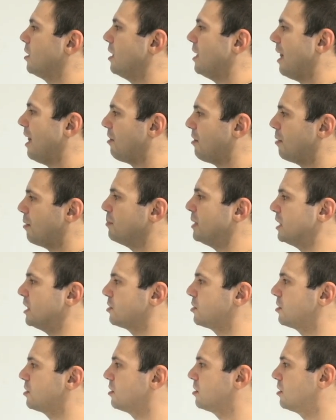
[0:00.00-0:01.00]

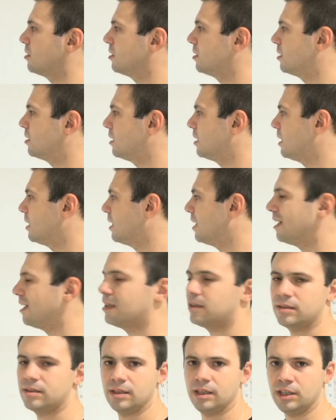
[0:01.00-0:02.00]
ladhamis,
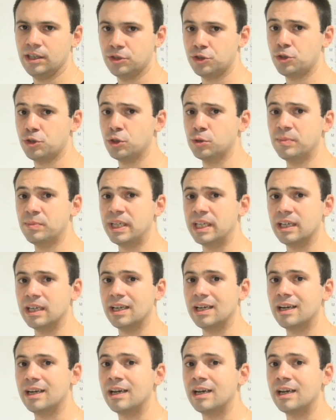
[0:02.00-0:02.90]
it should be